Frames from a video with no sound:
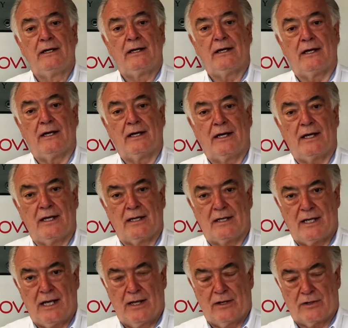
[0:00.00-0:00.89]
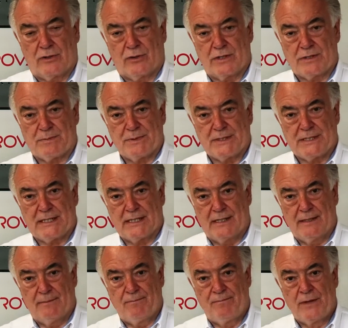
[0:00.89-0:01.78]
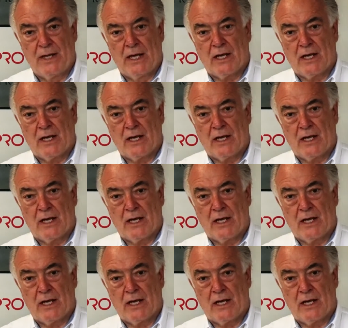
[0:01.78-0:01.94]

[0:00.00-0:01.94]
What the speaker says: at Christmas time,